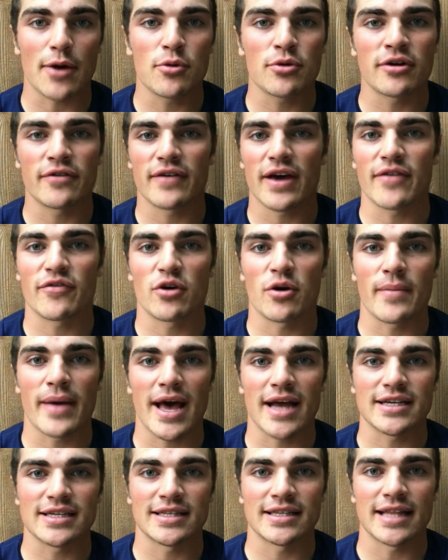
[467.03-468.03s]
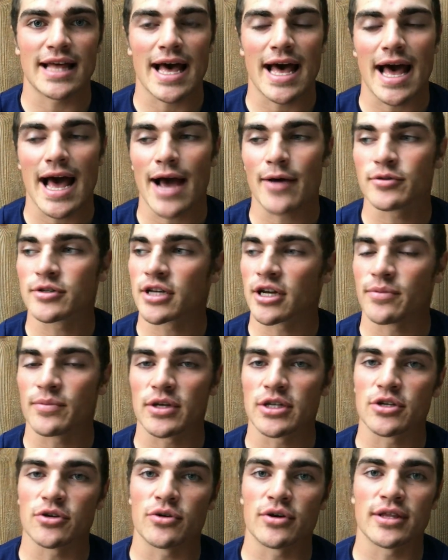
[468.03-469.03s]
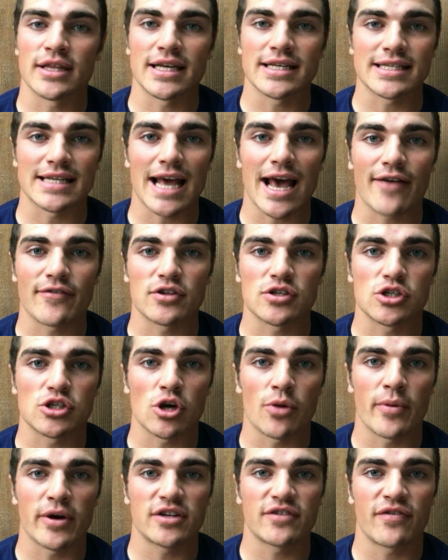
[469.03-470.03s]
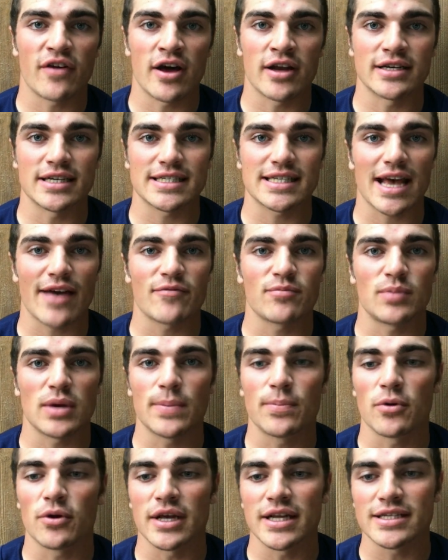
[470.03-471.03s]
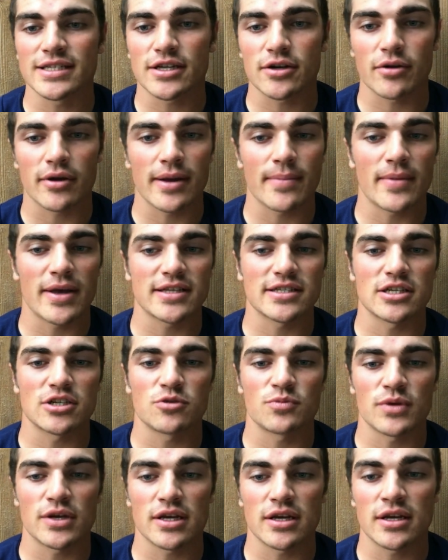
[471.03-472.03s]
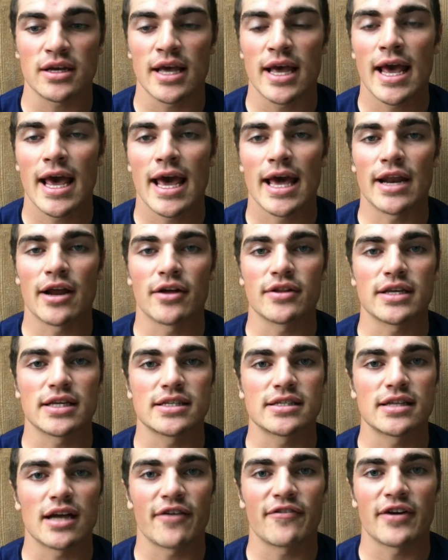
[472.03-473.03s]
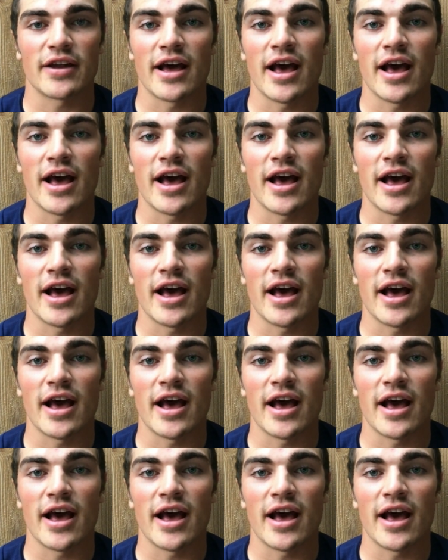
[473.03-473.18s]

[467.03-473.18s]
I wouldn't have ever imagined that I was gonna be doing this and having so much fun, just having people Instagram message me and all this stuff.